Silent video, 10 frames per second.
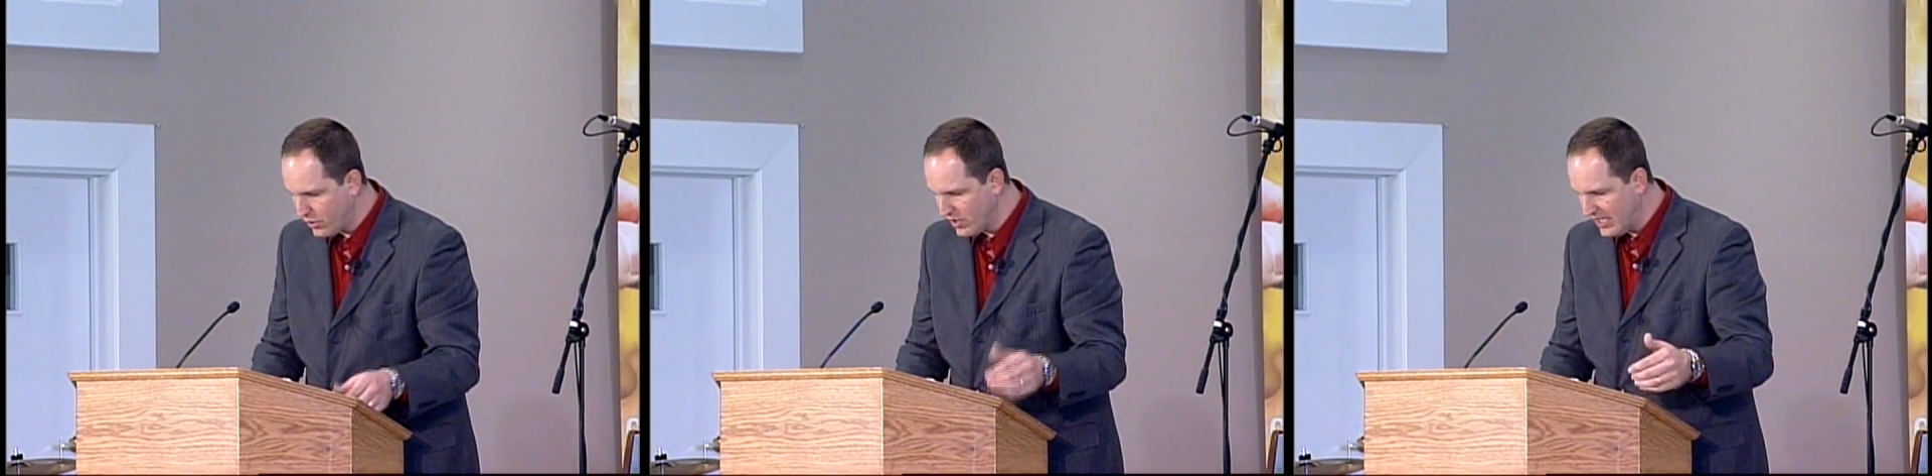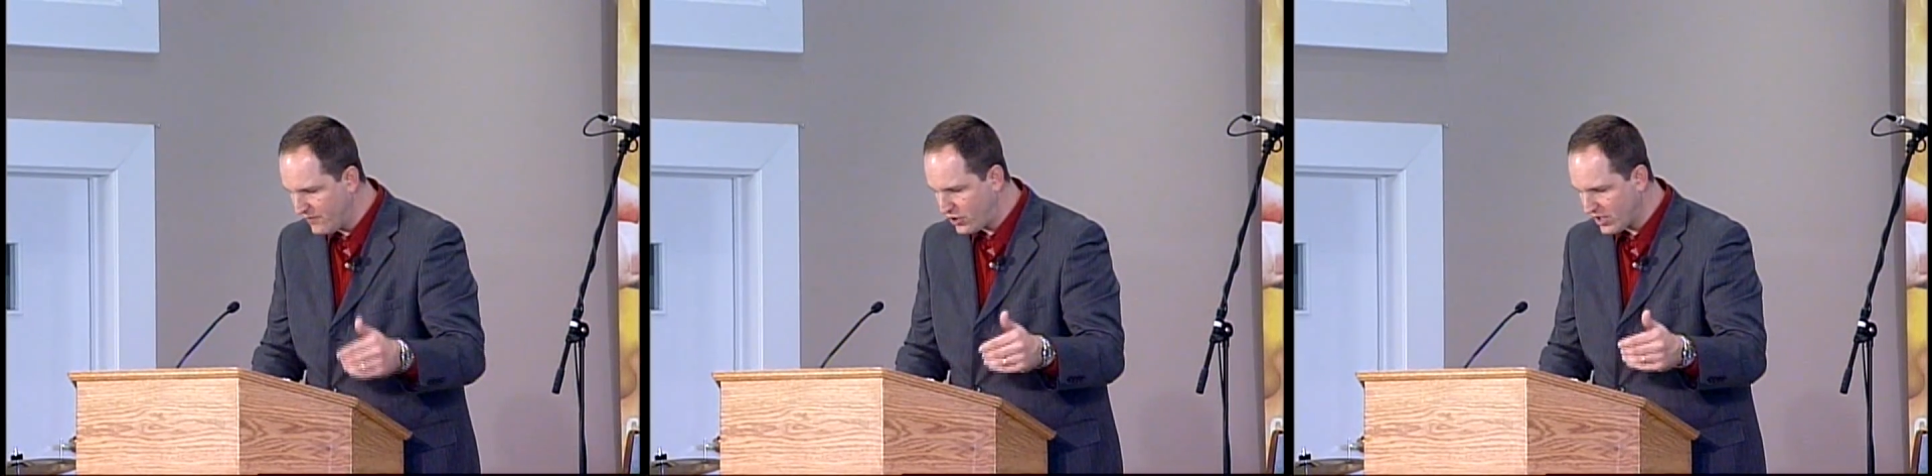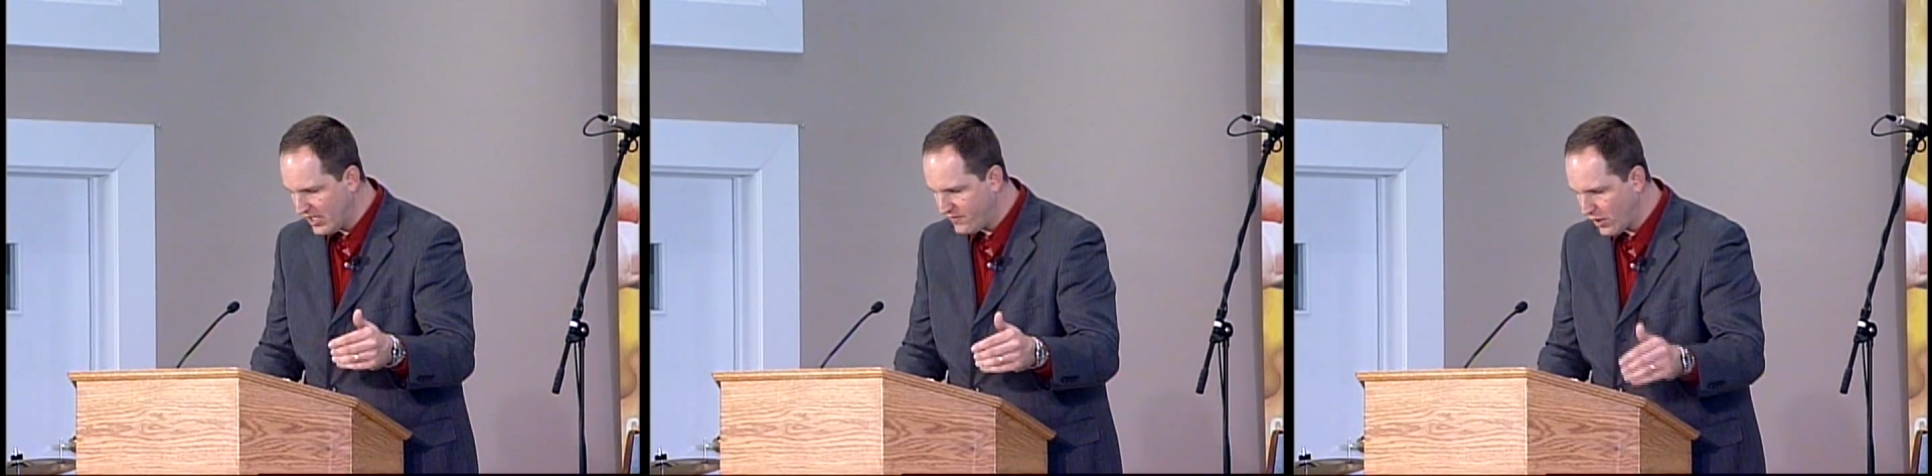who live
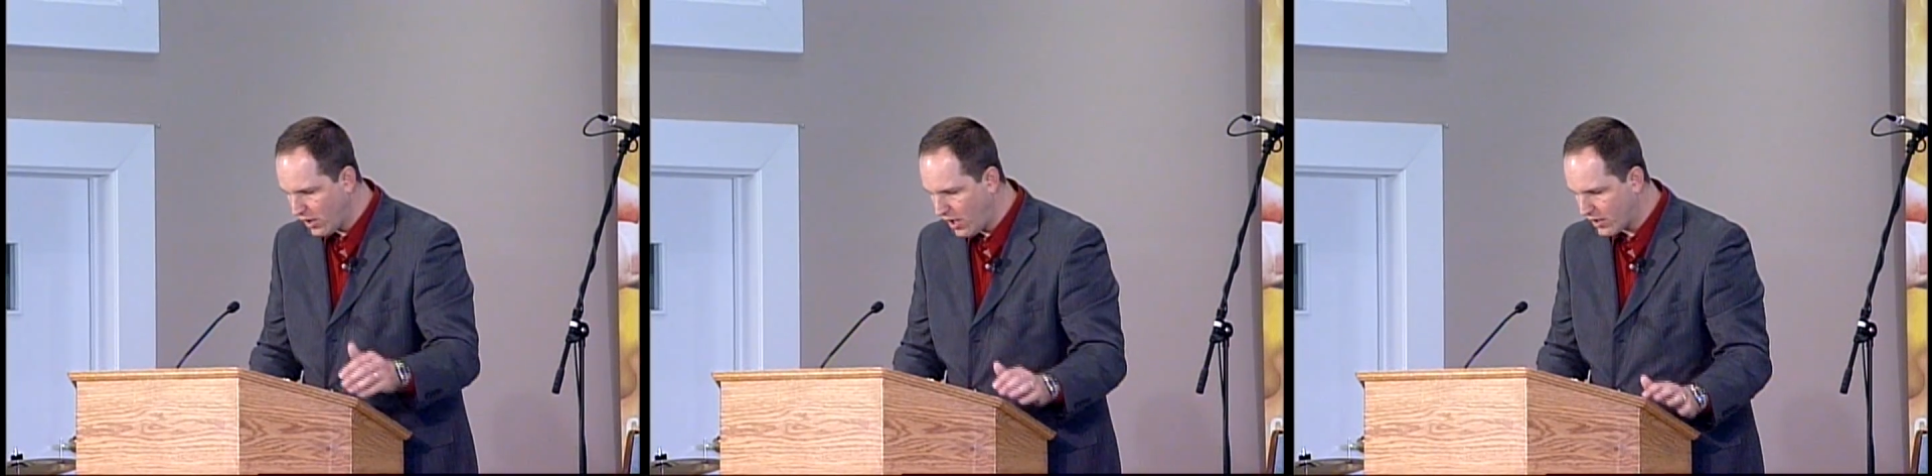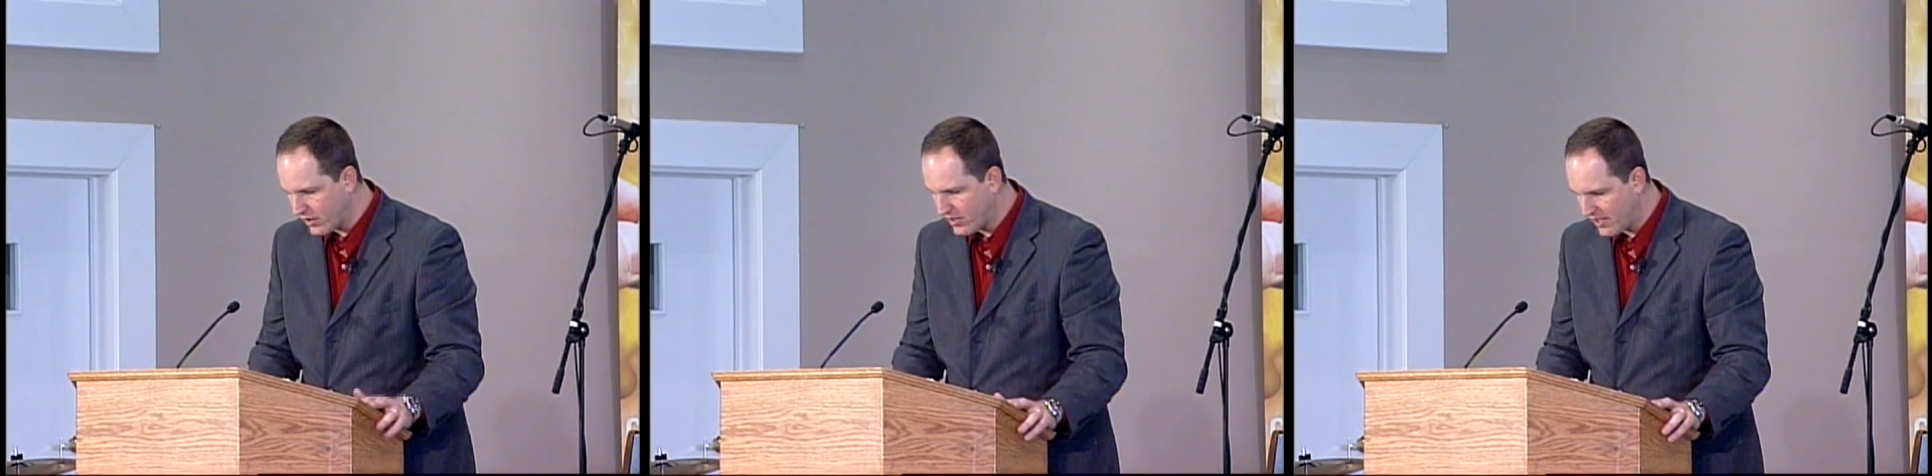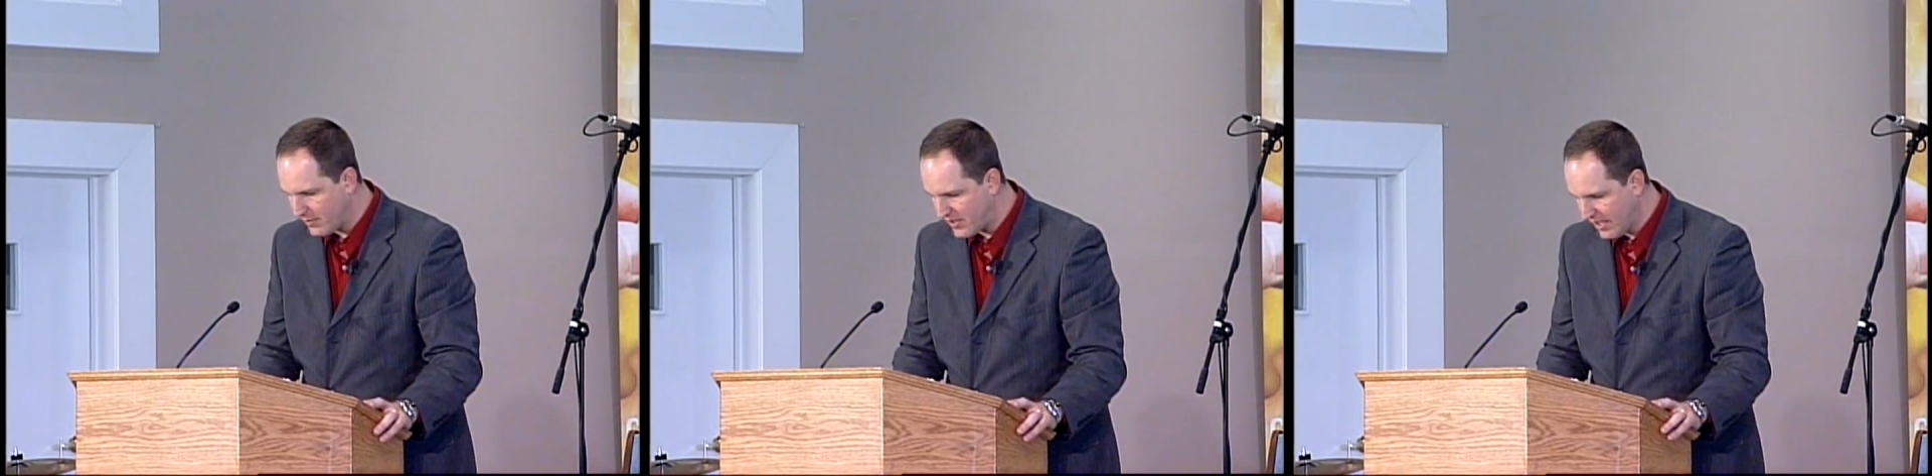should live no longer
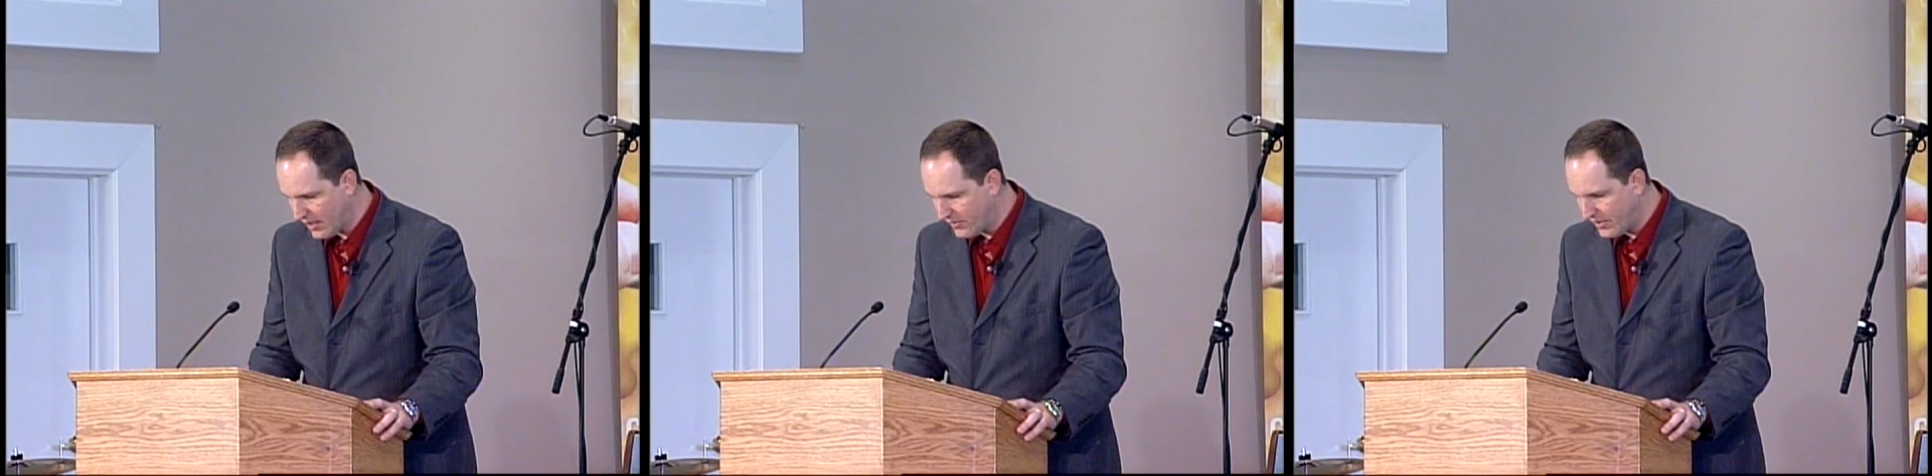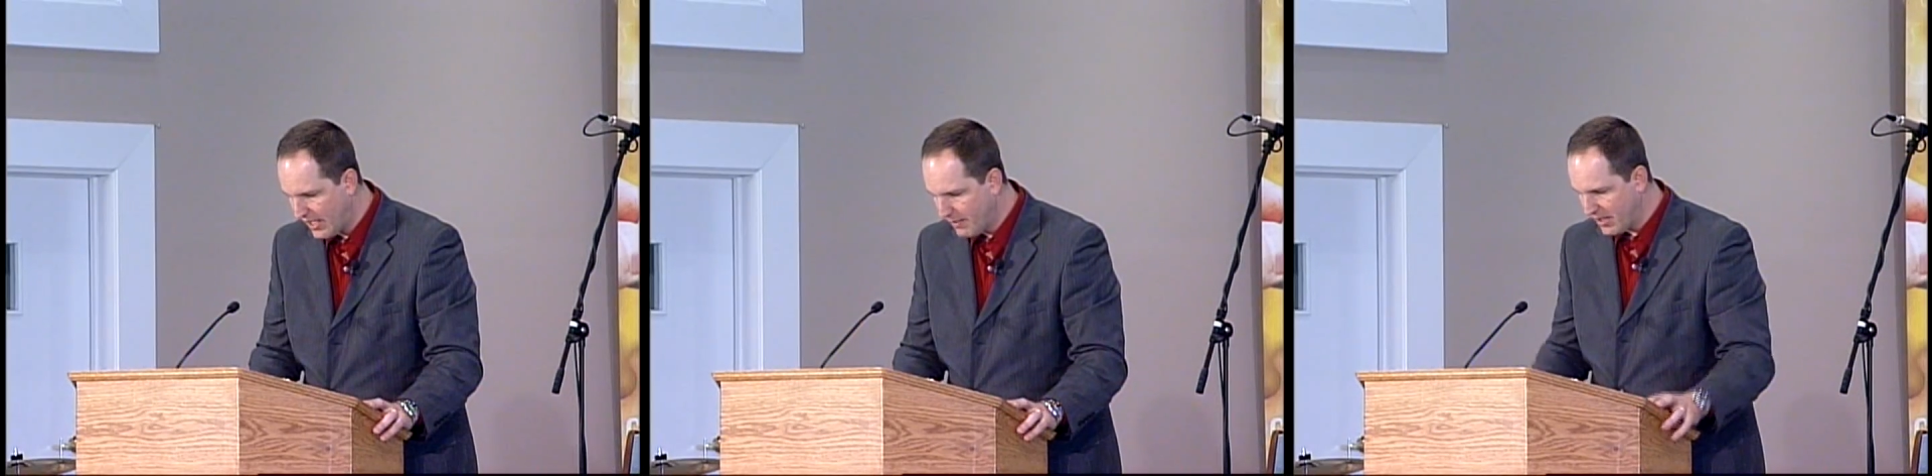to themselves,